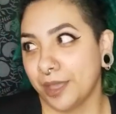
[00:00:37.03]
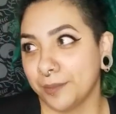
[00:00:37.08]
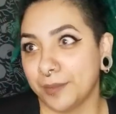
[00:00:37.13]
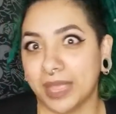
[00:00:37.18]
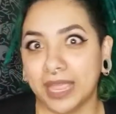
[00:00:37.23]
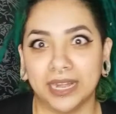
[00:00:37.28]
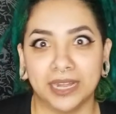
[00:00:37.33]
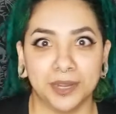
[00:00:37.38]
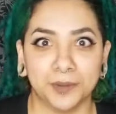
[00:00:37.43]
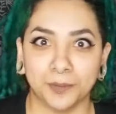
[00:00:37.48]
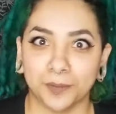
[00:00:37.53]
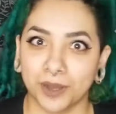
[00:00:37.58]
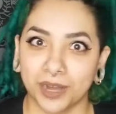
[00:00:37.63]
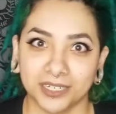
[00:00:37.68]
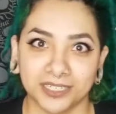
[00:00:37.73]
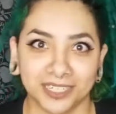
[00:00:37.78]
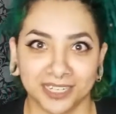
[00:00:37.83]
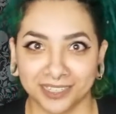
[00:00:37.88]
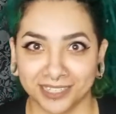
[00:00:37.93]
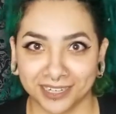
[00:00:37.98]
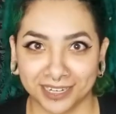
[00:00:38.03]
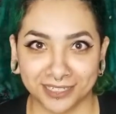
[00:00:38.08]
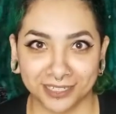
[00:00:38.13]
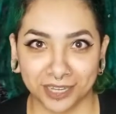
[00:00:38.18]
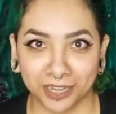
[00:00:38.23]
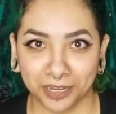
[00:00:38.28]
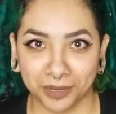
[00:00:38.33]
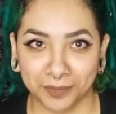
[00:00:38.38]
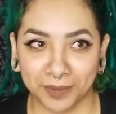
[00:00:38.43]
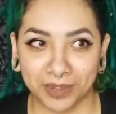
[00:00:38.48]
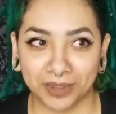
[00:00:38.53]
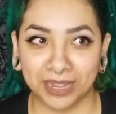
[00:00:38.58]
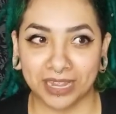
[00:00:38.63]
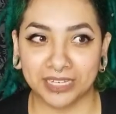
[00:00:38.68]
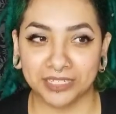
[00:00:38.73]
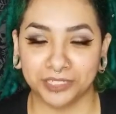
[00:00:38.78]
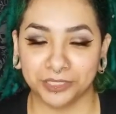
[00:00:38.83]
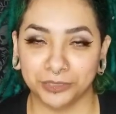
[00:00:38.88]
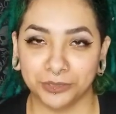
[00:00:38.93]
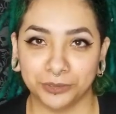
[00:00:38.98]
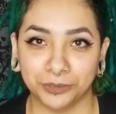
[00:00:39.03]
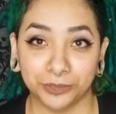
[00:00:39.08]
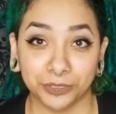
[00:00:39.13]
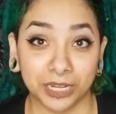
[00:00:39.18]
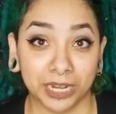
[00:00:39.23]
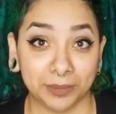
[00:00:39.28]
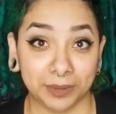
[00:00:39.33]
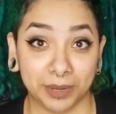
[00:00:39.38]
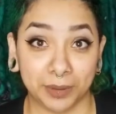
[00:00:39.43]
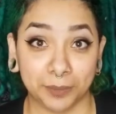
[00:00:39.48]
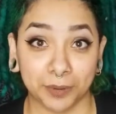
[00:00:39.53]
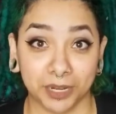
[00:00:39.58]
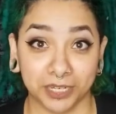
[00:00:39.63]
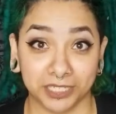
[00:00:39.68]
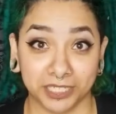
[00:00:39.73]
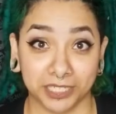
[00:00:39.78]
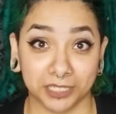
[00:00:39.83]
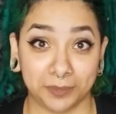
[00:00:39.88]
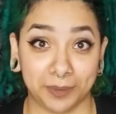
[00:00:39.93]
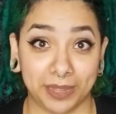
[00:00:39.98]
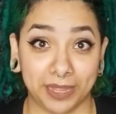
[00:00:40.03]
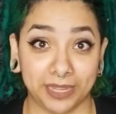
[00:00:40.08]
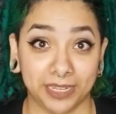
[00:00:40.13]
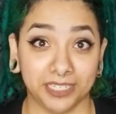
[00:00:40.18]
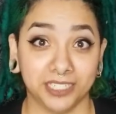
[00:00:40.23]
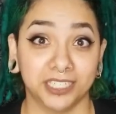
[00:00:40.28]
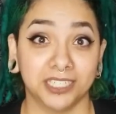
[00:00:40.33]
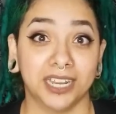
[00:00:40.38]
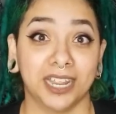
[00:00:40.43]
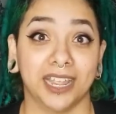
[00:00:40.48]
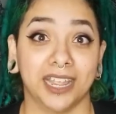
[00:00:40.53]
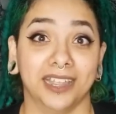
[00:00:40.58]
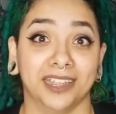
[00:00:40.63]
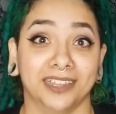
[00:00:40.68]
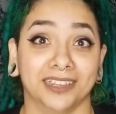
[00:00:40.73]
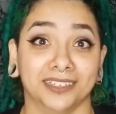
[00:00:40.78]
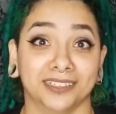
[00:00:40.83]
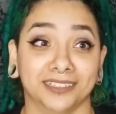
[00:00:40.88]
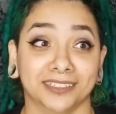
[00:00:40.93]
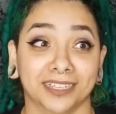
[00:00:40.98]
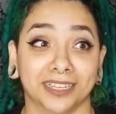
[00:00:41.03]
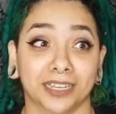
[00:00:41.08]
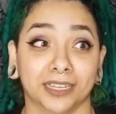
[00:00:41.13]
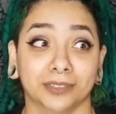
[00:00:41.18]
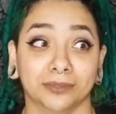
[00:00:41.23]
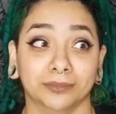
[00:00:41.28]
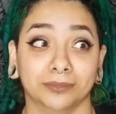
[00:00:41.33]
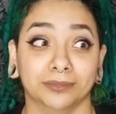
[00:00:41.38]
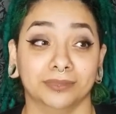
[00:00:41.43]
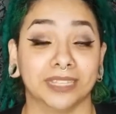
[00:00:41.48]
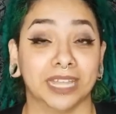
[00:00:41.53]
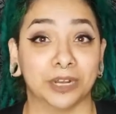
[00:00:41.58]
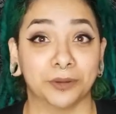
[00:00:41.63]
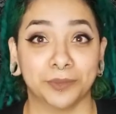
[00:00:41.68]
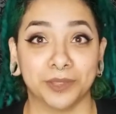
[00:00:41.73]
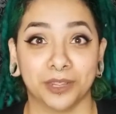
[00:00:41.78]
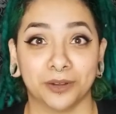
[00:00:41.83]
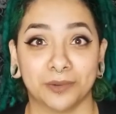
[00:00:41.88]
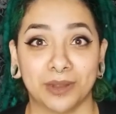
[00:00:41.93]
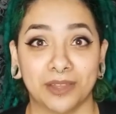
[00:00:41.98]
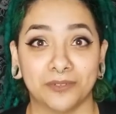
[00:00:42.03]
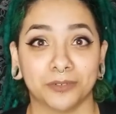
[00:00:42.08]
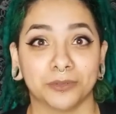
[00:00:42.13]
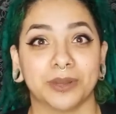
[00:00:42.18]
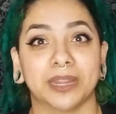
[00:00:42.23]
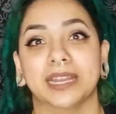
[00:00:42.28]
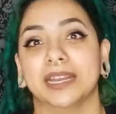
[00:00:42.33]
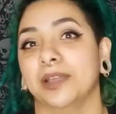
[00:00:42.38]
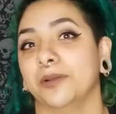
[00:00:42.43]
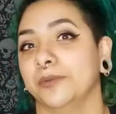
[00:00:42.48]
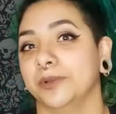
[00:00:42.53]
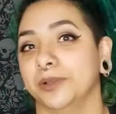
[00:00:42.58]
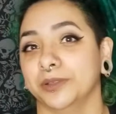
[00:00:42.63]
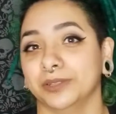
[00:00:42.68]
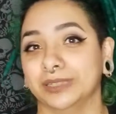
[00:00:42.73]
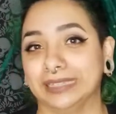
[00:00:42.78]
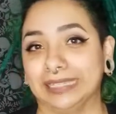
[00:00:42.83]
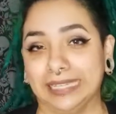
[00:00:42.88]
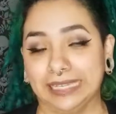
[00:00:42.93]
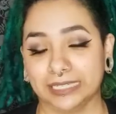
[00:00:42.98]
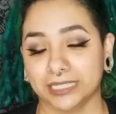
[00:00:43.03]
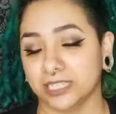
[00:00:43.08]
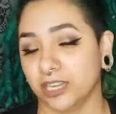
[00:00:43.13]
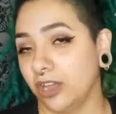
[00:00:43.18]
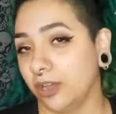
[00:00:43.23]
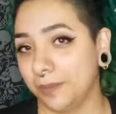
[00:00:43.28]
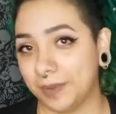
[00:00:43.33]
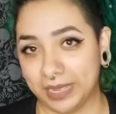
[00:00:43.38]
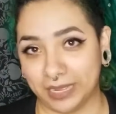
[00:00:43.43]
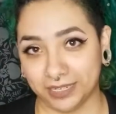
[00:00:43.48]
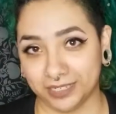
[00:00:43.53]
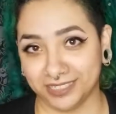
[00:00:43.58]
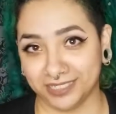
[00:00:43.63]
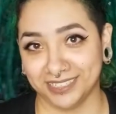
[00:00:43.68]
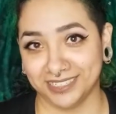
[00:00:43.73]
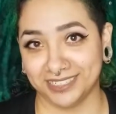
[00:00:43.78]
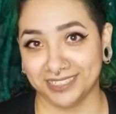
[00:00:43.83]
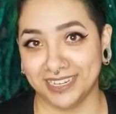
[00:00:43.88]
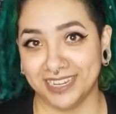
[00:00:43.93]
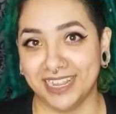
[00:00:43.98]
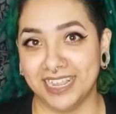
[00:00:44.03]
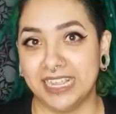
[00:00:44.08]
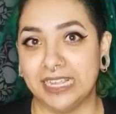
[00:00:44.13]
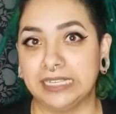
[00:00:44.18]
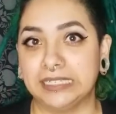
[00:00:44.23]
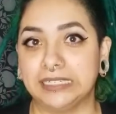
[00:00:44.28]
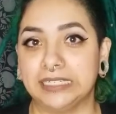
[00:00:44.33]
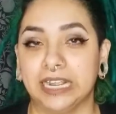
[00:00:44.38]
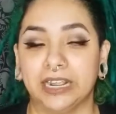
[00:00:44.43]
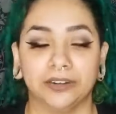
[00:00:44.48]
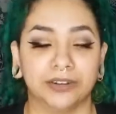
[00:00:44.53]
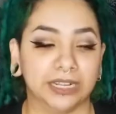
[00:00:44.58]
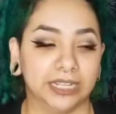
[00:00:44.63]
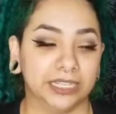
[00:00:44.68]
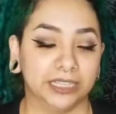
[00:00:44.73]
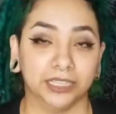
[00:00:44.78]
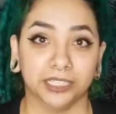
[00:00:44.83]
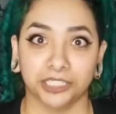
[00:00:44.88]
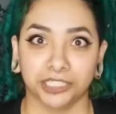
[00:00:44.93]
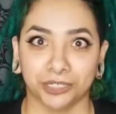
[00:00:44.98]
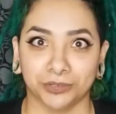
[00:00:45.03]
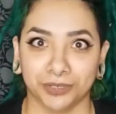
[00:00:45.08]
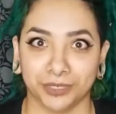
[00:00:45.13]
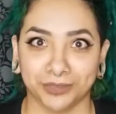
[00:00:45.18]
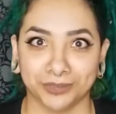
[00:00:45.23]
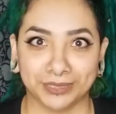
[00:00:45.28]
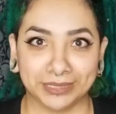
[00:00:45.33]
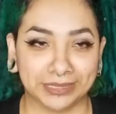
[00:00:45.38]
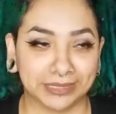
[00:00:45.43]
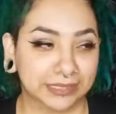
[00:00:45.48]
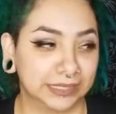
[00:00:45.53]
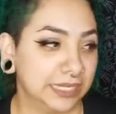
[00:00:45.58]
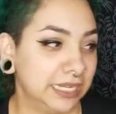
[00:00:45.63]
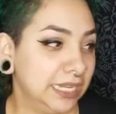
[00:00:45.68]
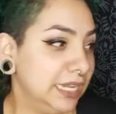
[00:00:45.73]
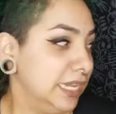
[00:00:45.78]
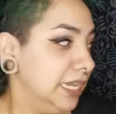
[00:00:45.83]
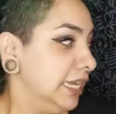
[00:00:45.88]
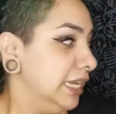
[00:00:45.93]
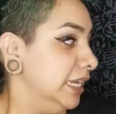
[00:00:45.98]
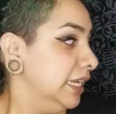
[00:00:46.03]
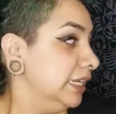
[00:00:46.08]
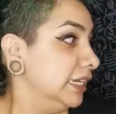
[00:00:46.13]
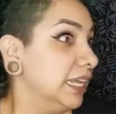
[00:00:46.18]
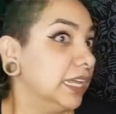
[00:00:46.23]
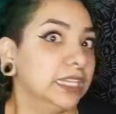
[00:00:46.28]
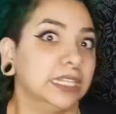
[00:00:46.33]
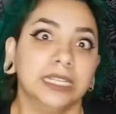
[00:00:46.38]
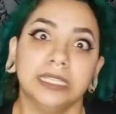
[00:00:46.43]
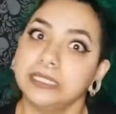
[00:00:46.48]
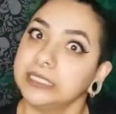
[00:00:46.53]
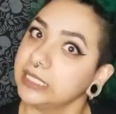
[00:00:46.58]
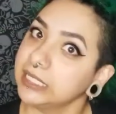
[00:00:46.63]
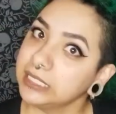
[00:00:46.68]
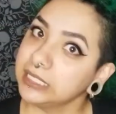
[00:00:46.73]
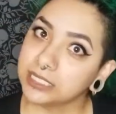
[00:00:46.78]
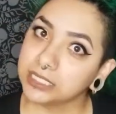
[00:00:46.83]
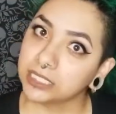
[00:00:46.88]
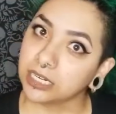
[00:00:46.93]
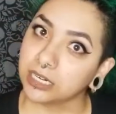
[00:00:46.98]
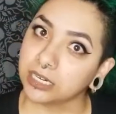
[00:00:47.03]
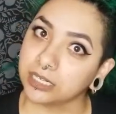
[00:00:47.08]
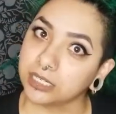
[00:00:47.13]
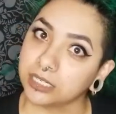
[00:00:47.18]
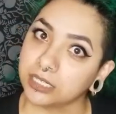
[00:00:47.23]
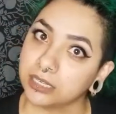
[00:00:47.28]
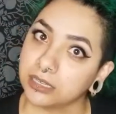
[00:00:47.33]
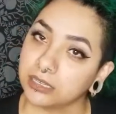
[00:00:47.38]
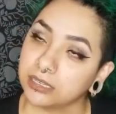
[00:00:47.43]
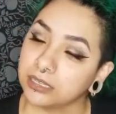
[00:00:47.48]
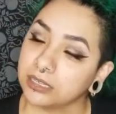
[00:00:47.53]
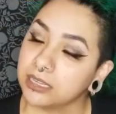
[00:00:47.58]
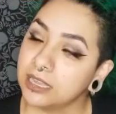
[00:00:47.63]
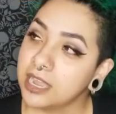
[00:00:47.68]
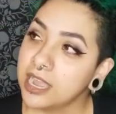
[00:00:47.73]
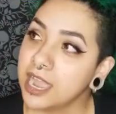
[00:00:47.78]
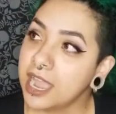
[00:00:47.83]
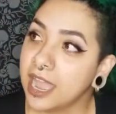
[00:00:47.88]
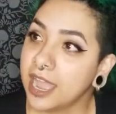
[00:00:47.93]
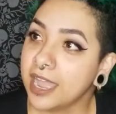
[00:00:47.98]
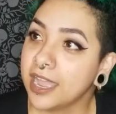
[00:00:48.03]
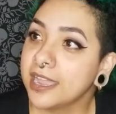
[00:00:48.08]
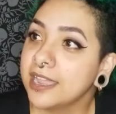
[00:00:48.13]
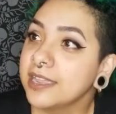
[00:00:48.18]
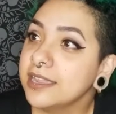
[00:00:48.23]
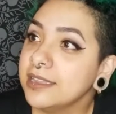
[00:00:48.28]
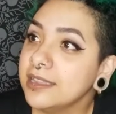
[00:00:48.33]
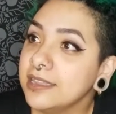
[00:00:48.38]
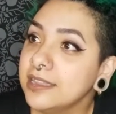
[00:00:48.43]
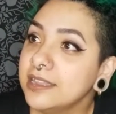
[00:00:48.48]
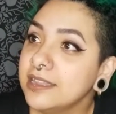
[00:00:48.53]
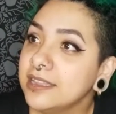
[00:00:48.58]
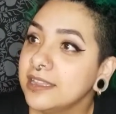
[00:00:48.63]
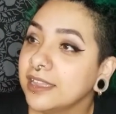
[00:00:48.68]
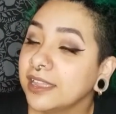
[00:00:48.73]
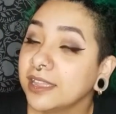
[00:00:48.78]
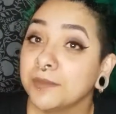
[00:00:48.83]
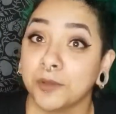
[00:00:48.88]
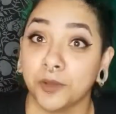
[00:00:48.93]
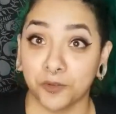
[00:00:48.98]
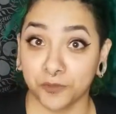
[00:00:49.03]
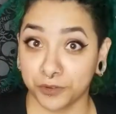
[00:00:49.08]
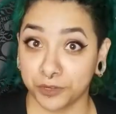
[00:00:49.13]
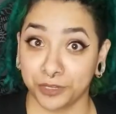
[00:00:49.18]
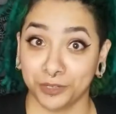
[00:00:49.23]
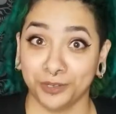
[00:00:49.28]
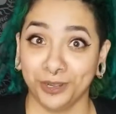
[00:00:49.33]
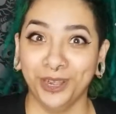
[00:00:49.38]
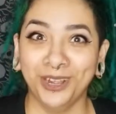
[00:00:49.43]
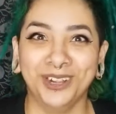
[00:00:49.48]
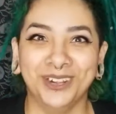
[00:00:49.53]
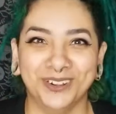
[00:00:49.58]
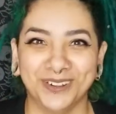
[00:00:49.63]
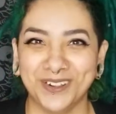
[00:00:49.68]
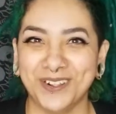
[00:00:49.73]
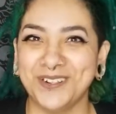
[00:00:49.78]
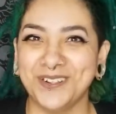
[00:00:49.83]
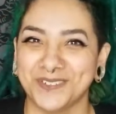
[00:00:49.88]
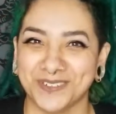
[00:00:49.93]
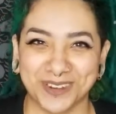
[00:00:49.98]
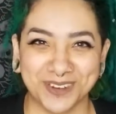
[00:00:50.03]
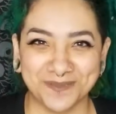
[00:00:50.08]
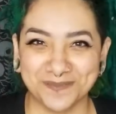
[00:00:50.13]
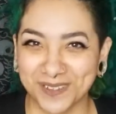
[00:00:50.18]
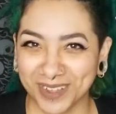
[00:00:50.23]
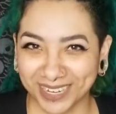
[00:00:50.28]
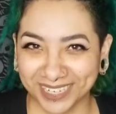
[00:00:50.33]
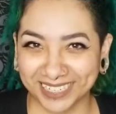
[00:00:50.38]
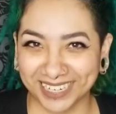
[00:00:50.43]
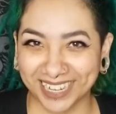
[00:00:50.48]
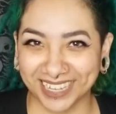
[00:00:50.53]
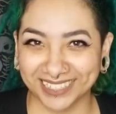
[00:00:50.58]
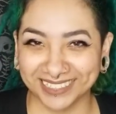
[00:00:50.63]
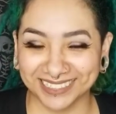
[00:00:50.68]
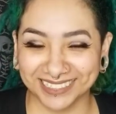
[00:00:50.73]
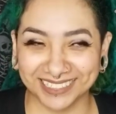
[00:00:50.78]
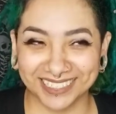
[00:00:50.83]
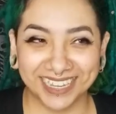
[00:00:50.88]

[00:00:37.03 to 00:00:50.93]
Any project that I talk about, I do try to make a project page, and that'll be on Ravelry, and I will link to all patterns down in the show notes. Now let's get started, y'all. I am overdue for a podcast.